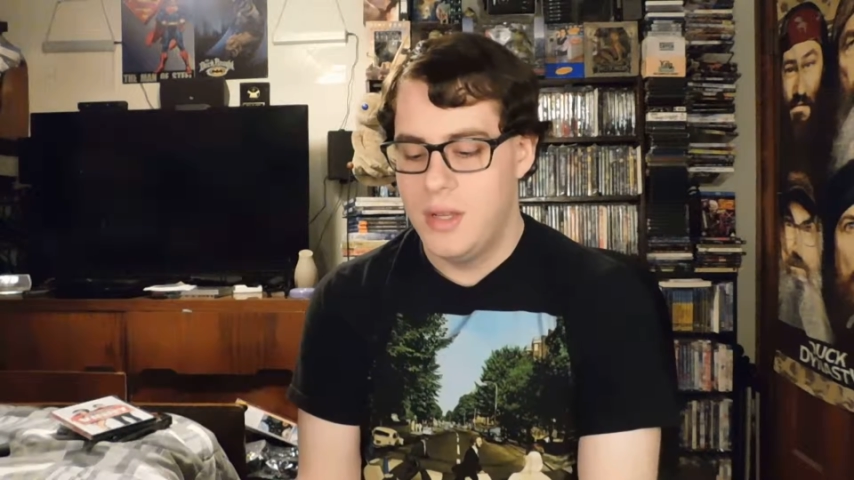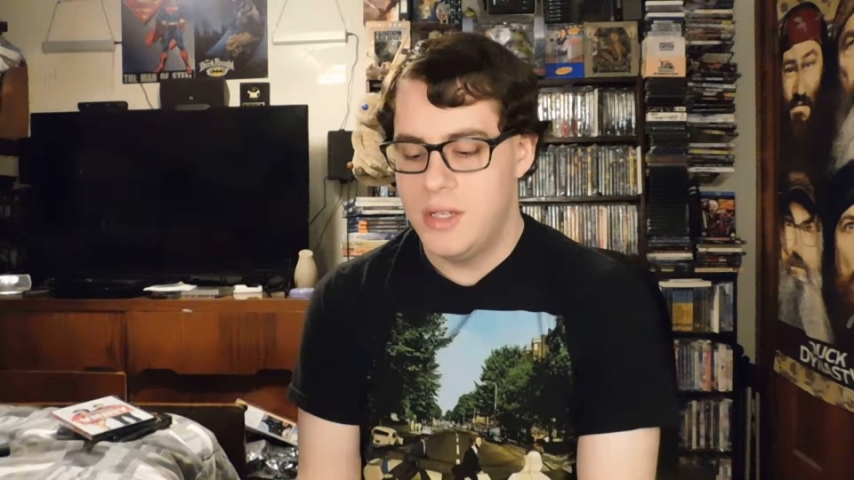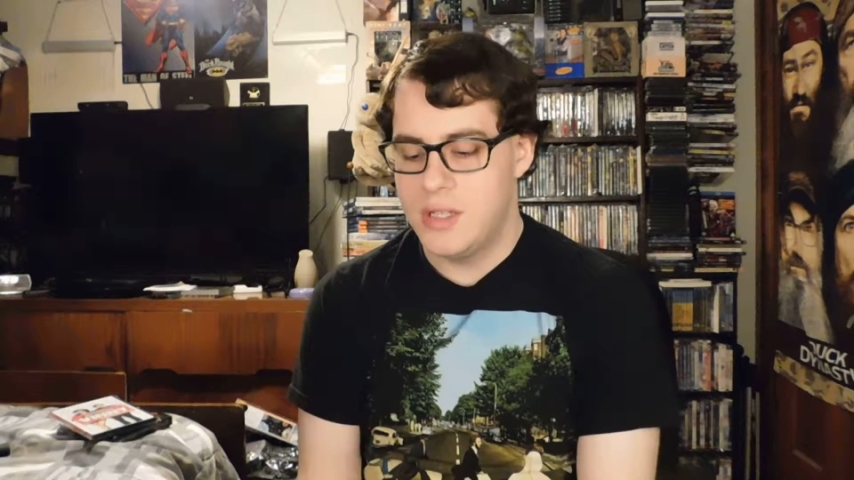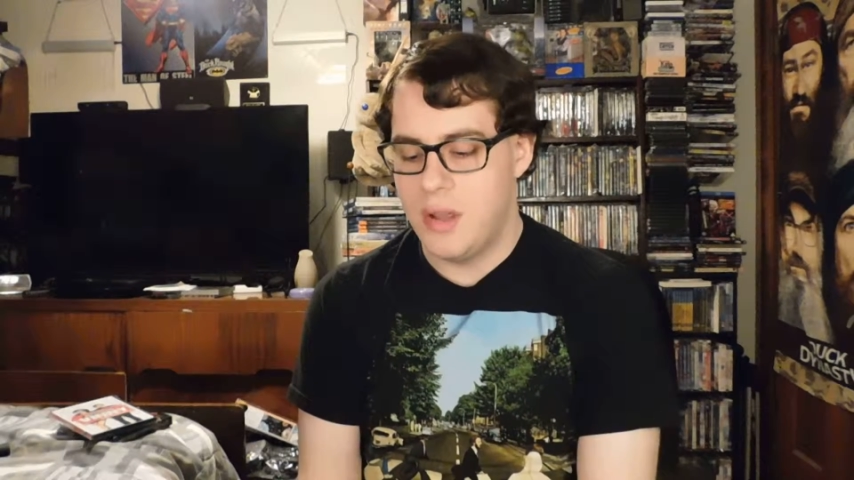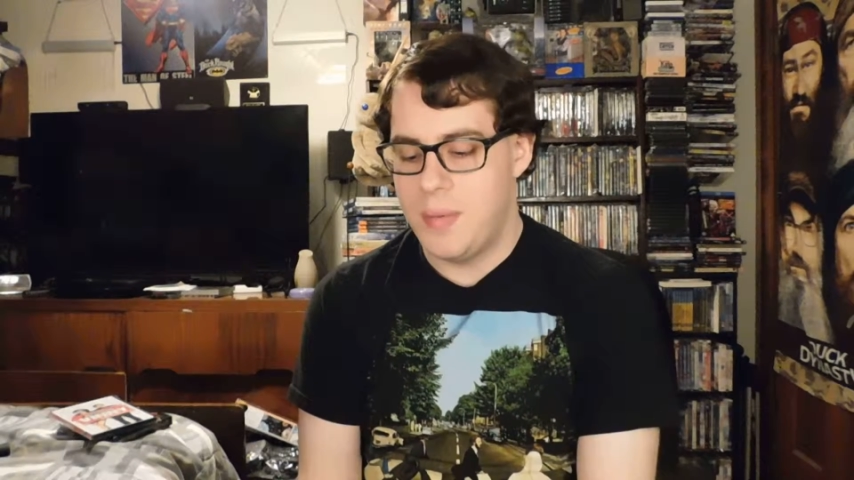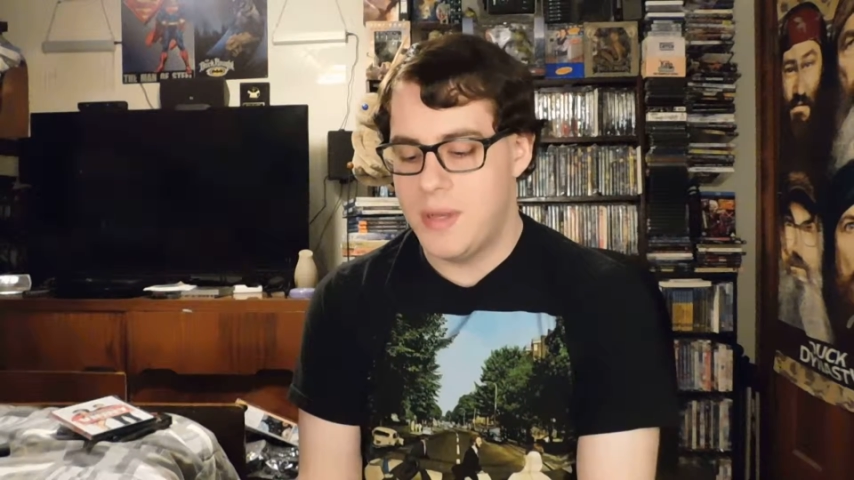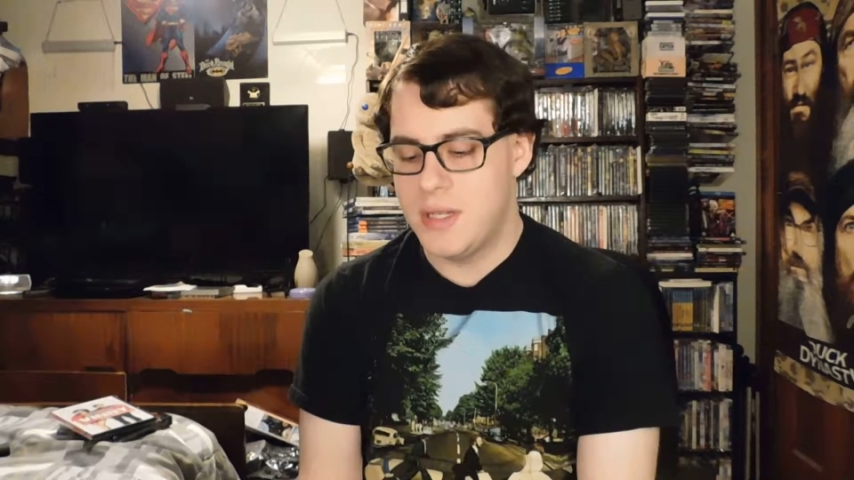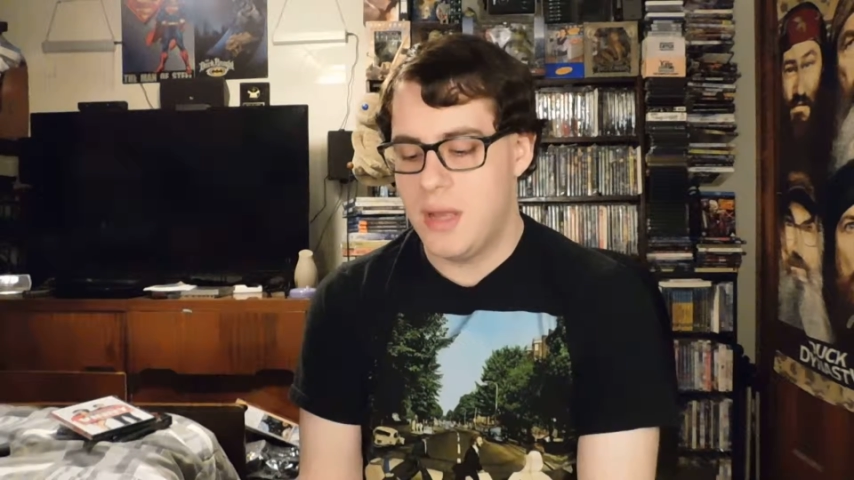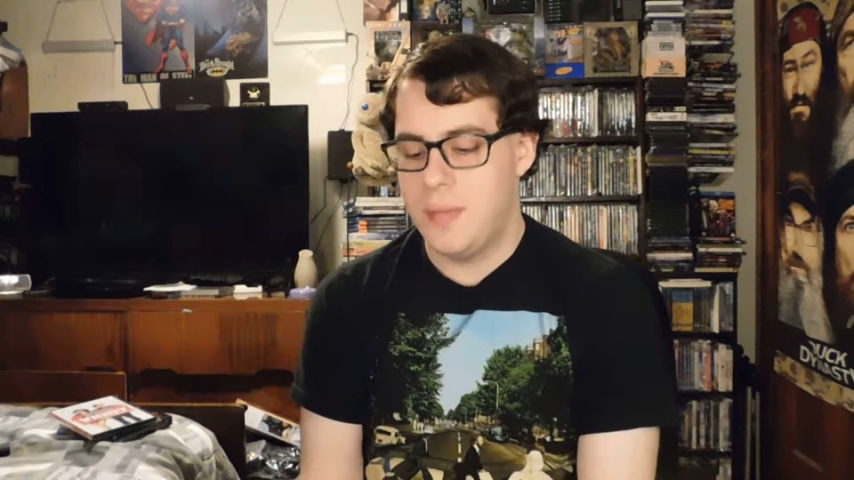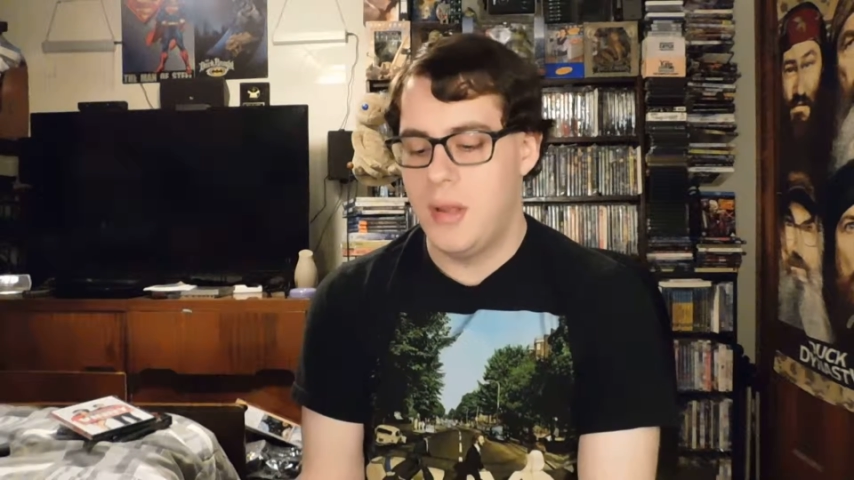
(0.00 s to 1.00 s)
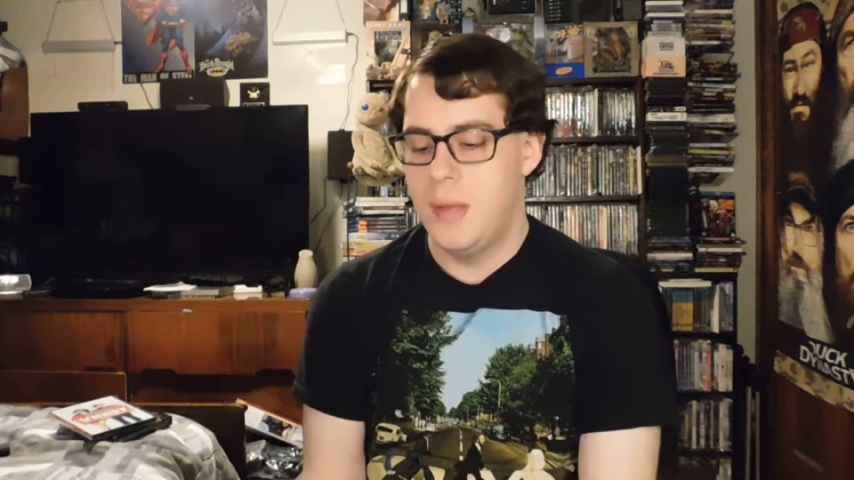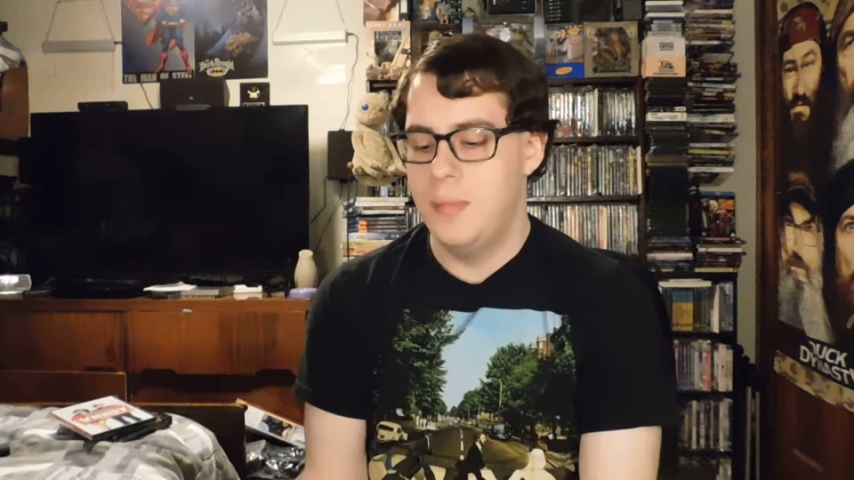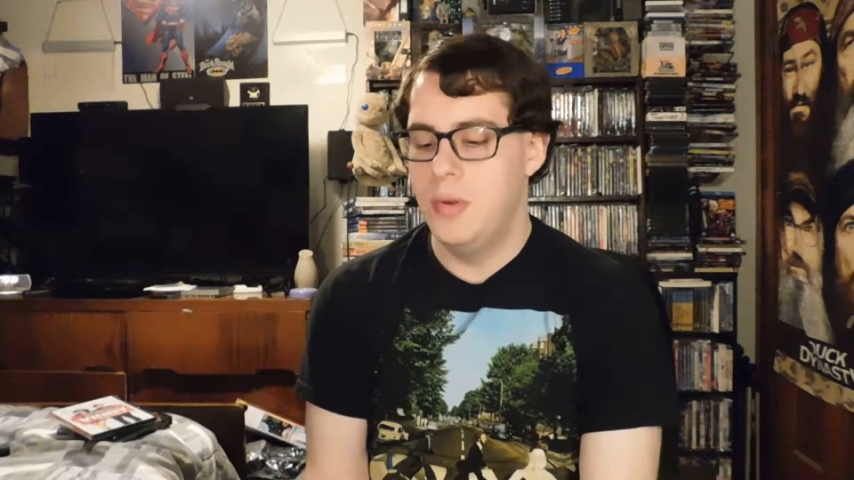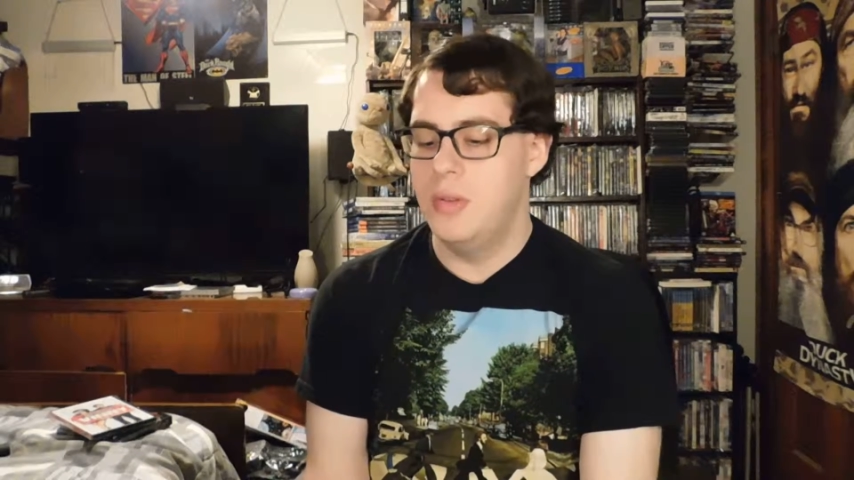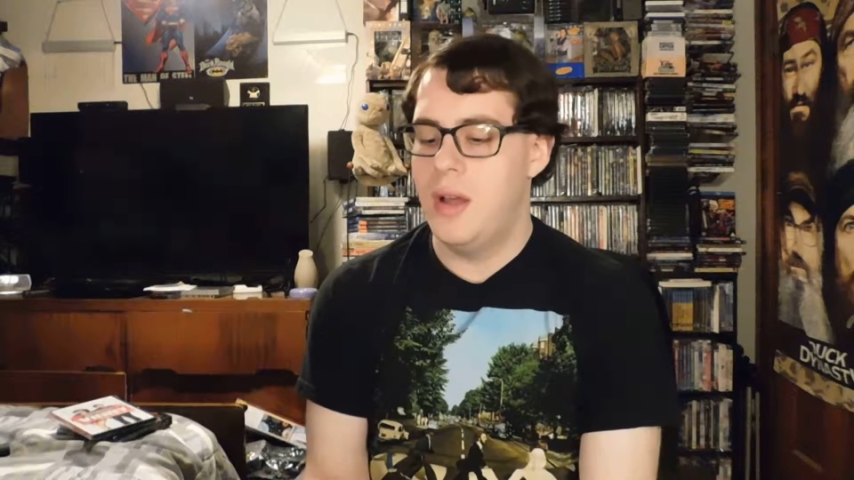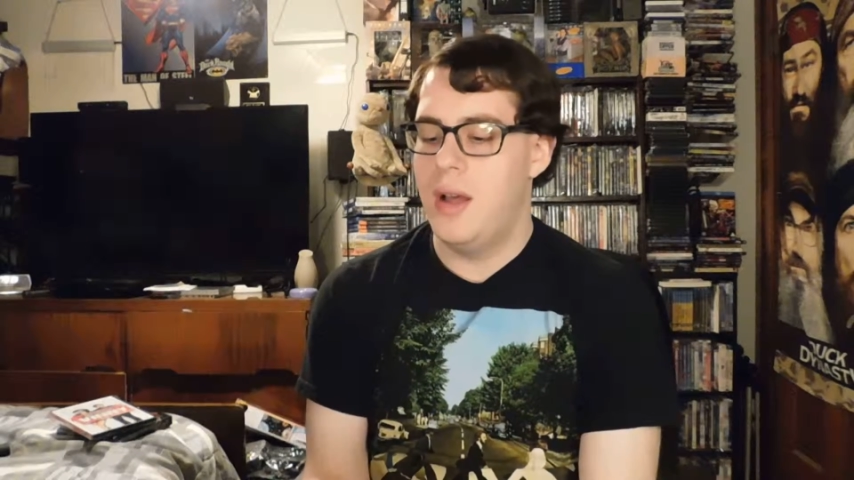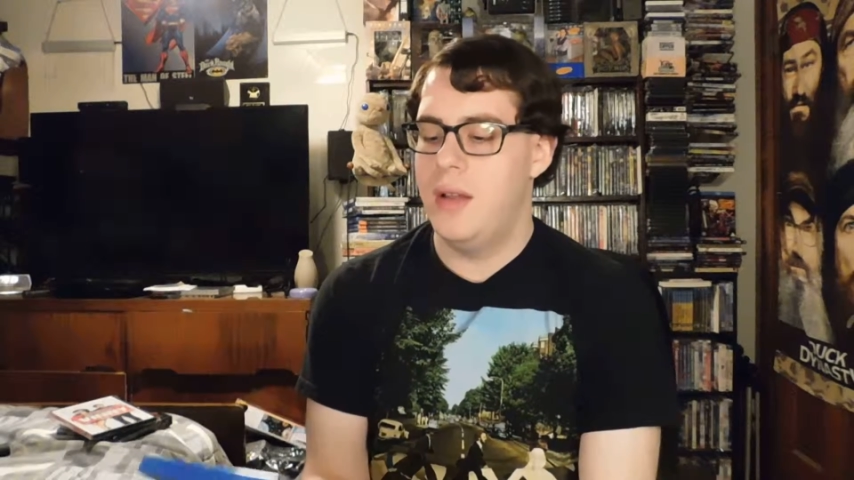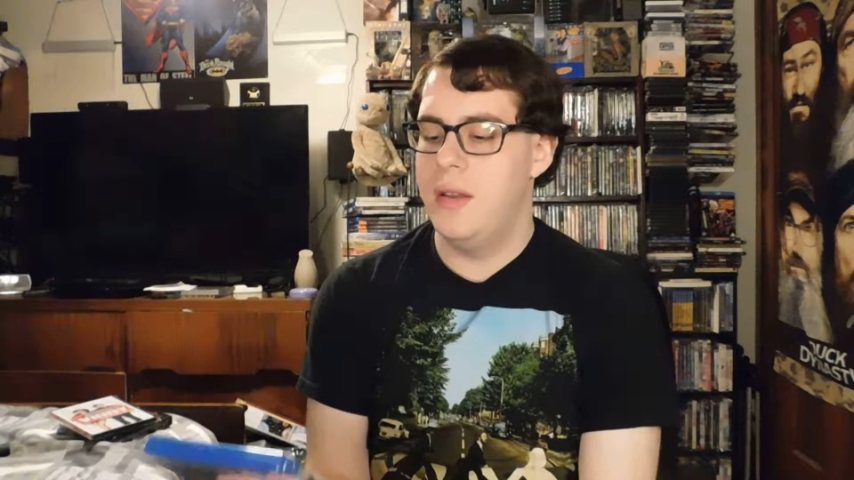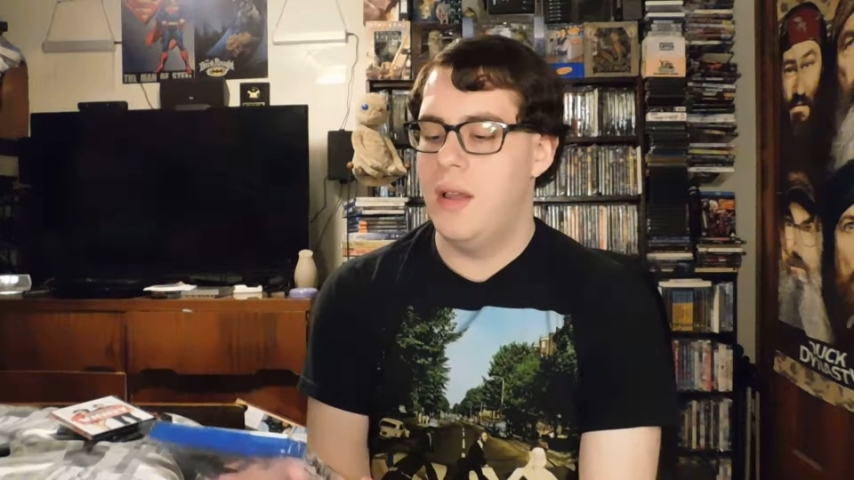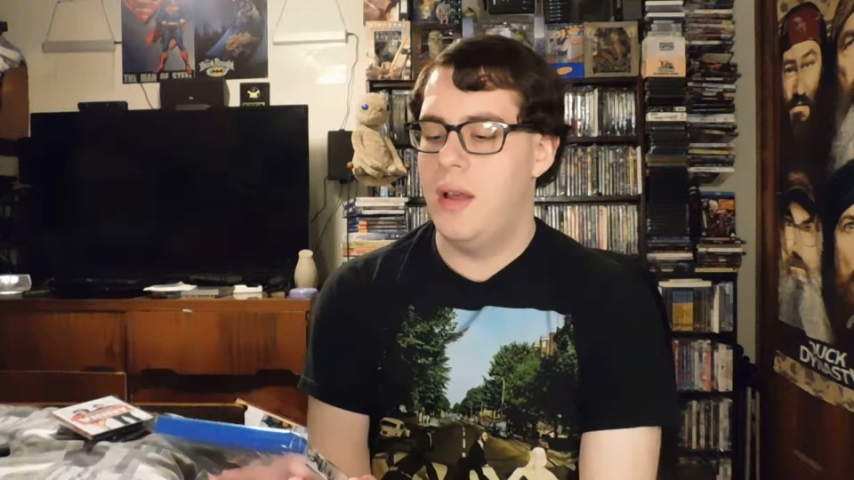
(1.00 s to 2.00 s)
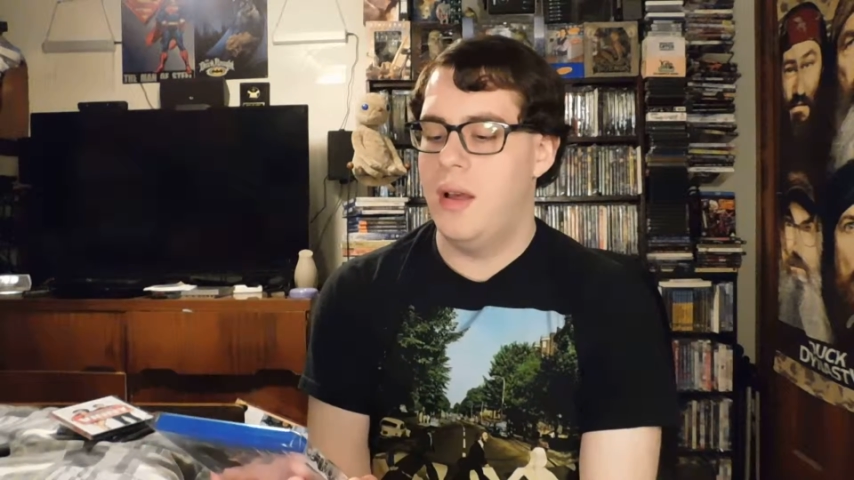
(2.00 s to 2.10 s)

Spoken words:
So I picked up Mulan,